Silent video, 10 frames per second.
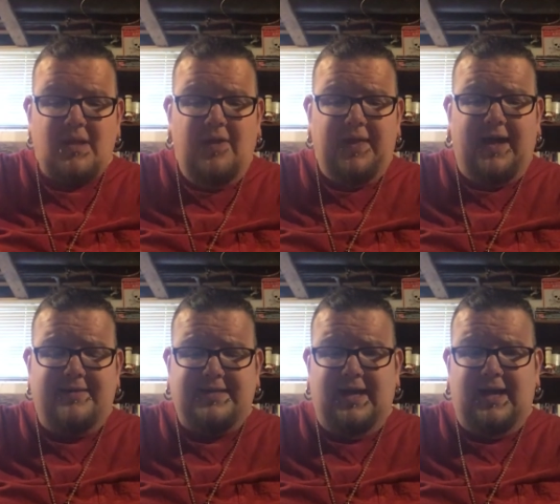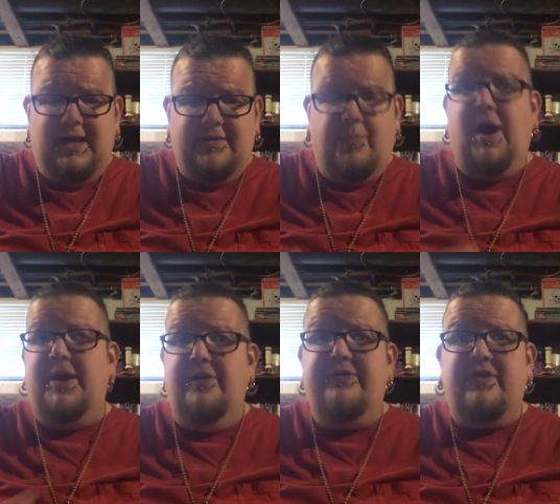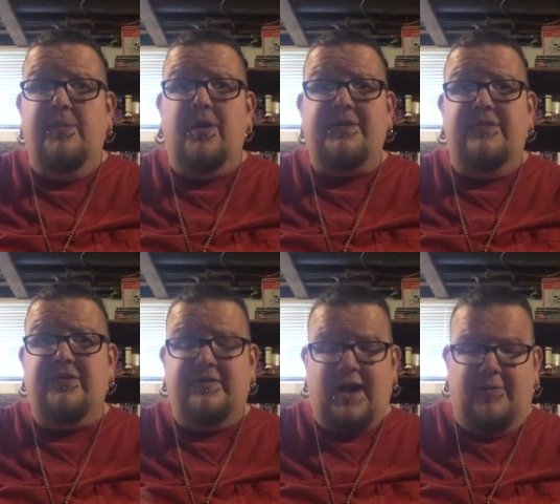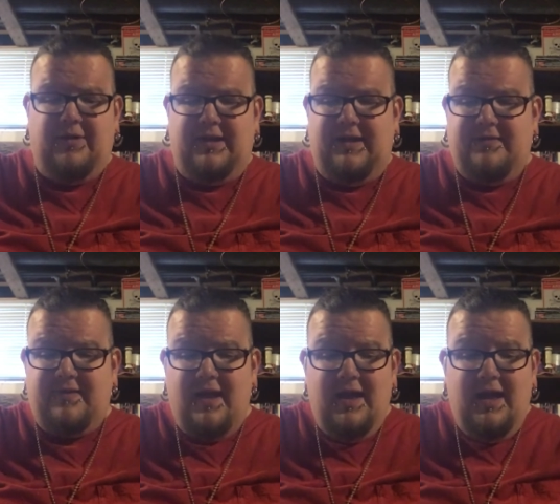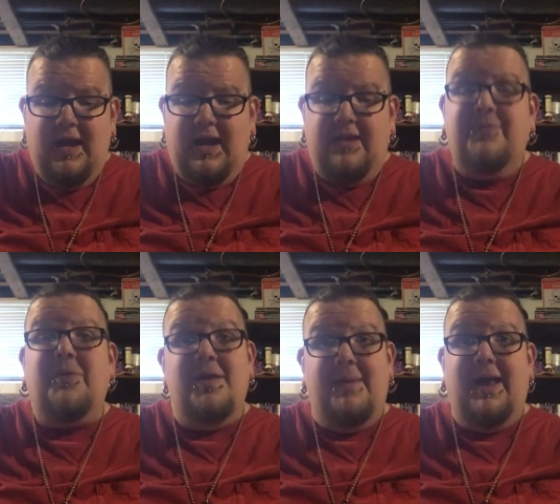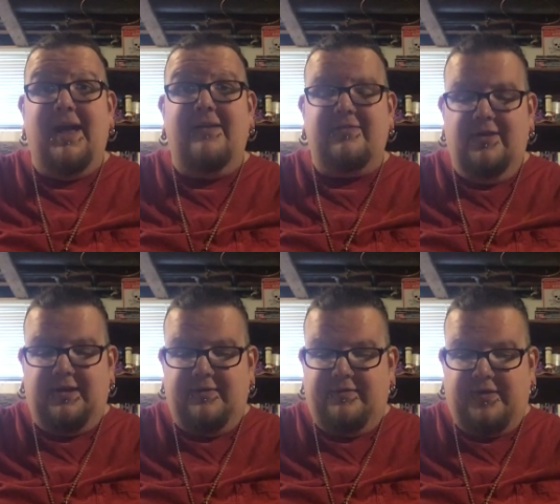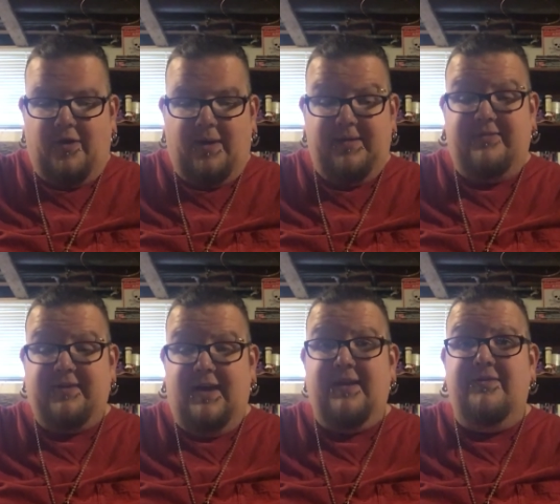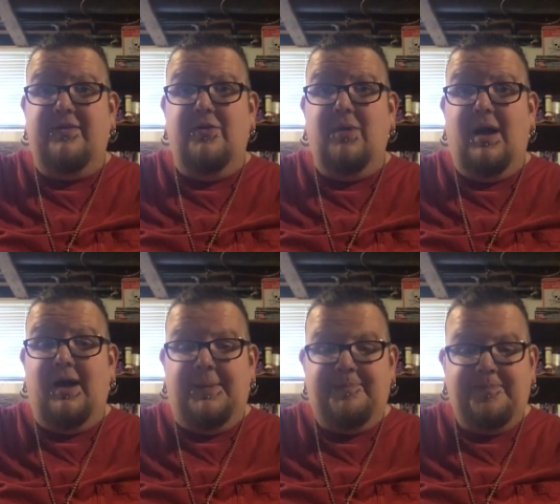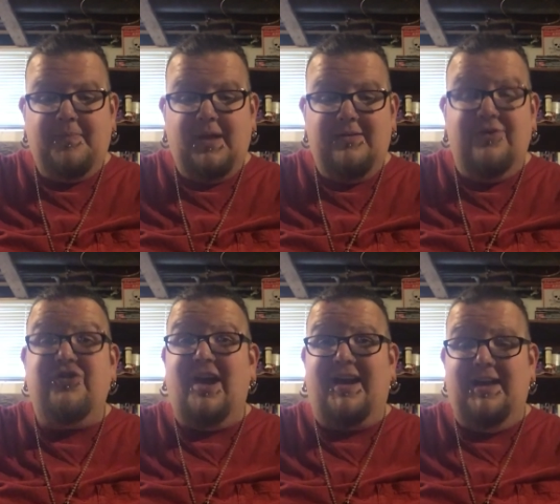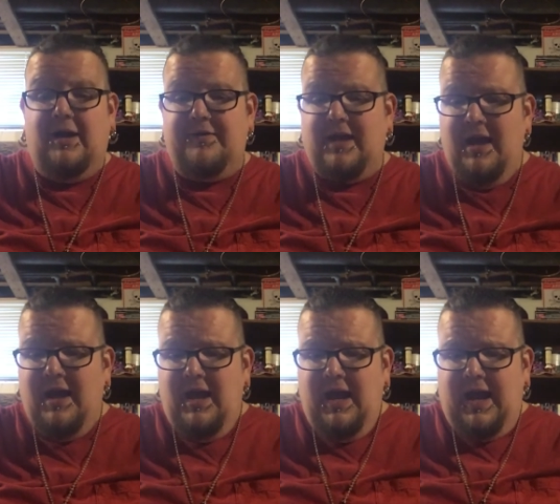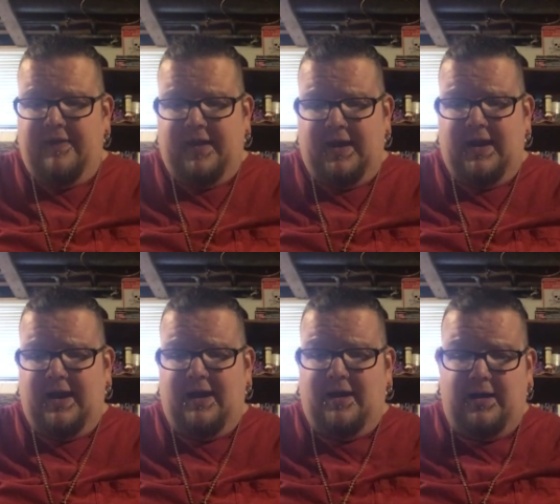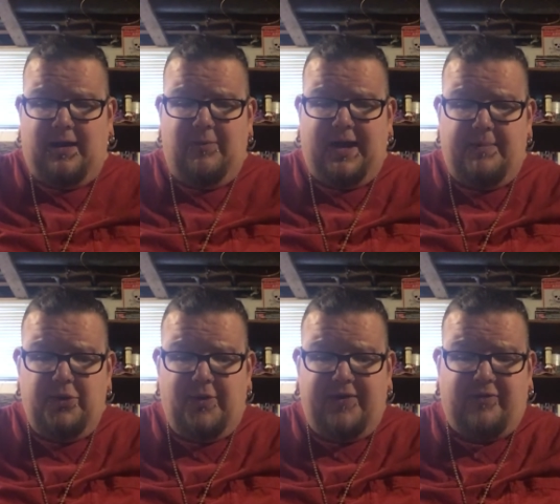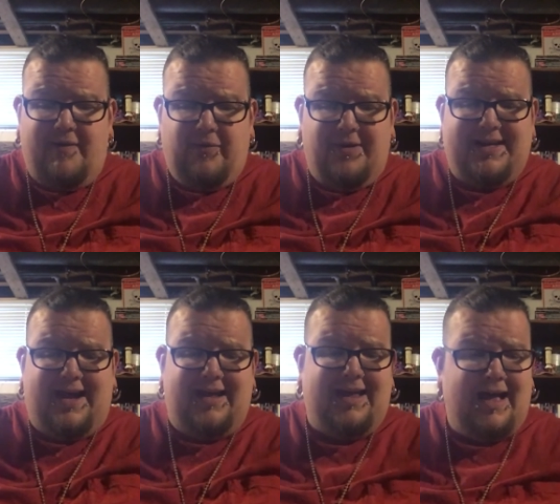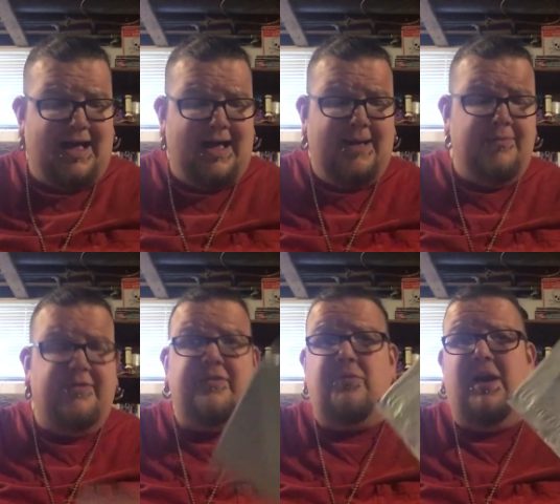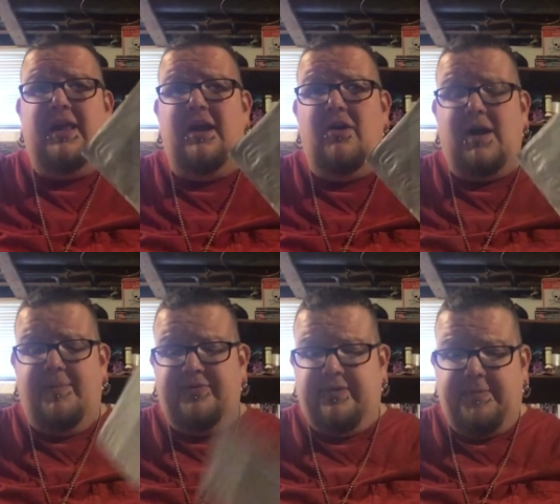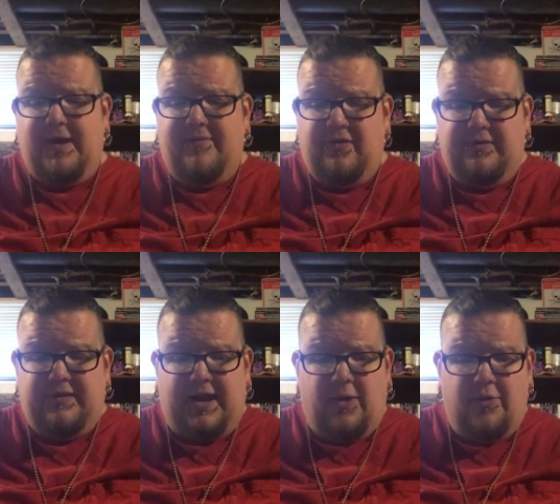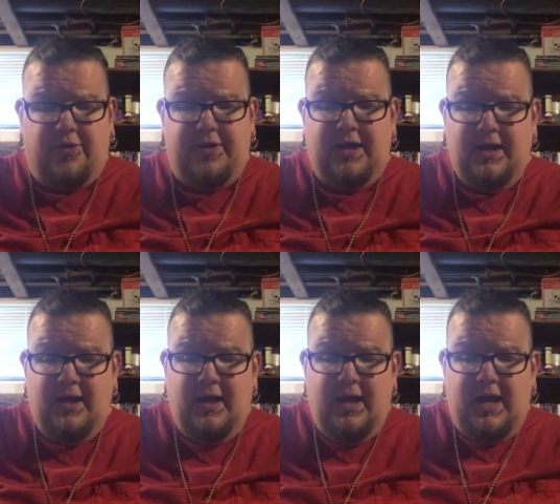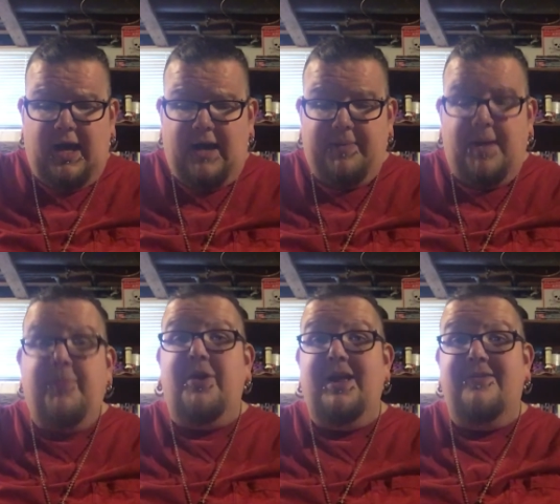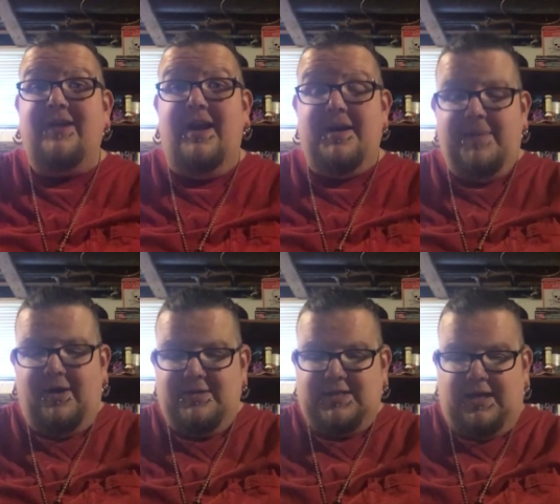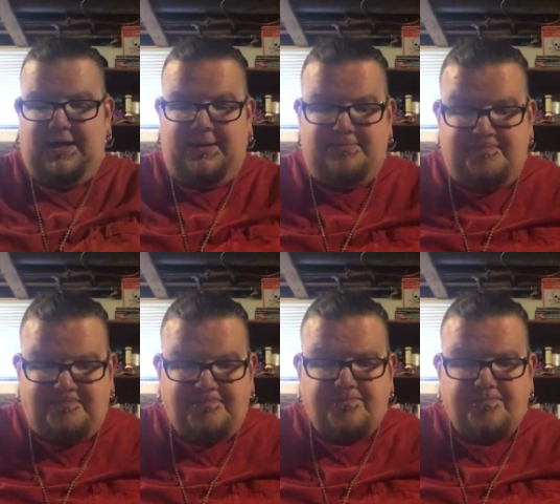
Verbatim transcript: that uh, is a brand new steelbook that just got released, and it's pretty badass looking. So I'm excited to uh, to check it out. And then uh, we got a blu ray for everyone.com, which is right here. A couple slip covers that I ordered um, that I'm pretty excited about. Um,